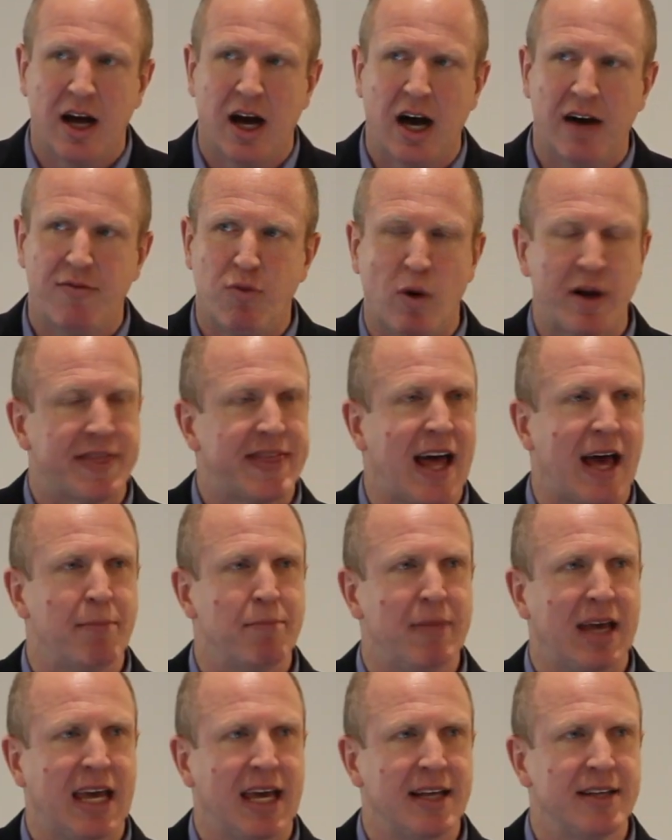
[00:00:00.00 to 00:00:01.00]
of what that
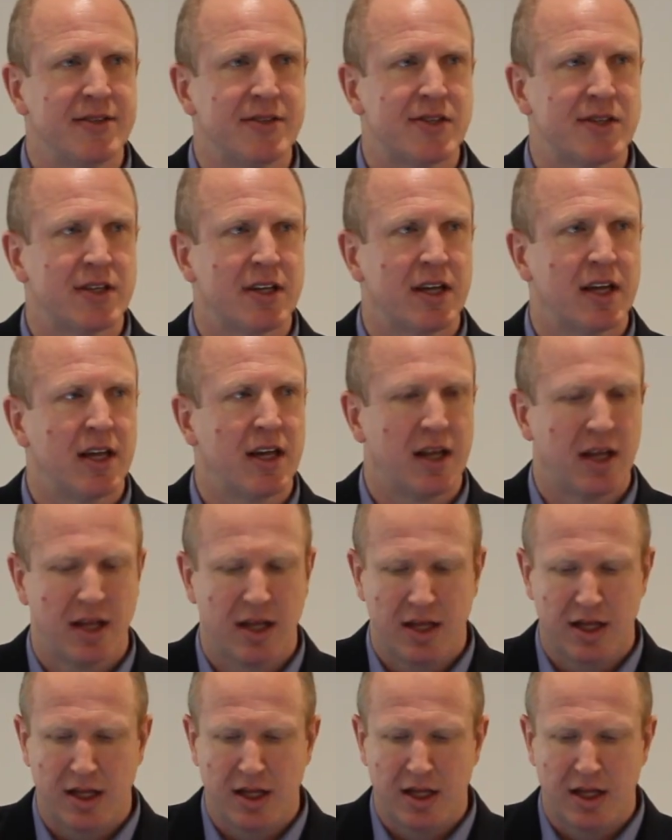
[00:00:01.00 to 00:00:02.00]
means
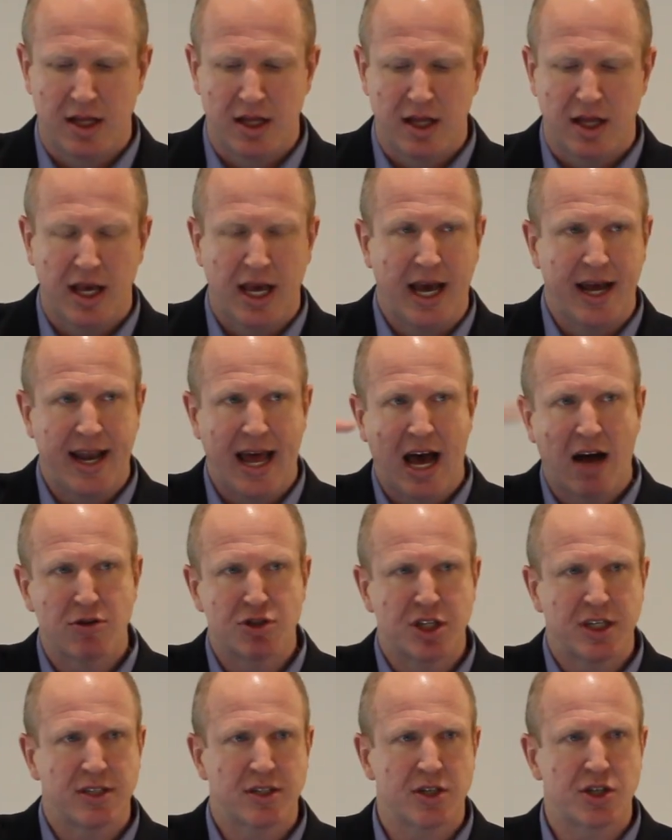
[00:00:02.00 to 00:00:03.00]
and how
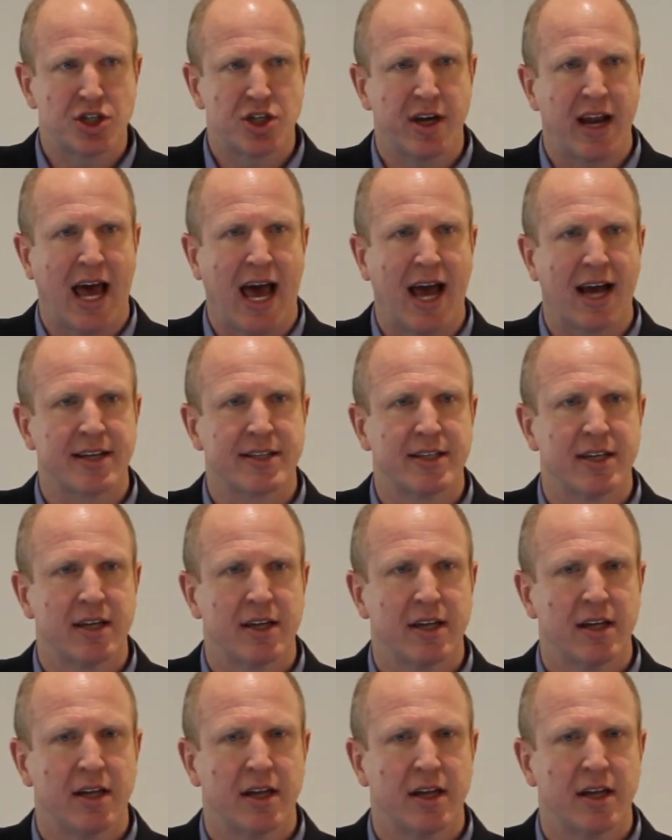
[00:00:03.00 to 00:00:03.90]
Jesus should act.